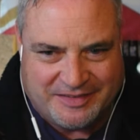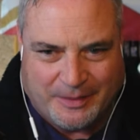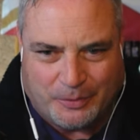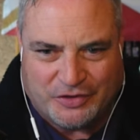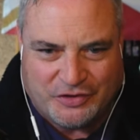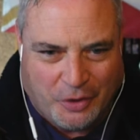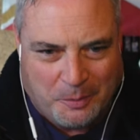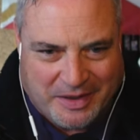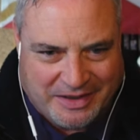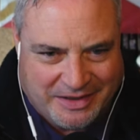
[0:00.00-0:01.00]
There were so
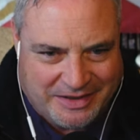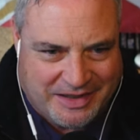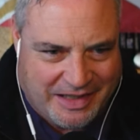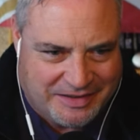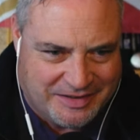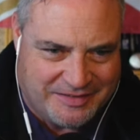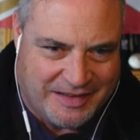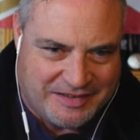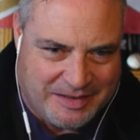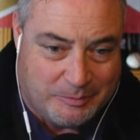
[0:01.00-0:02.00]
many indications
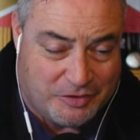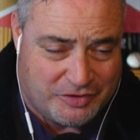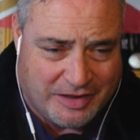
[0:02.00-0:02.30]
that seemed to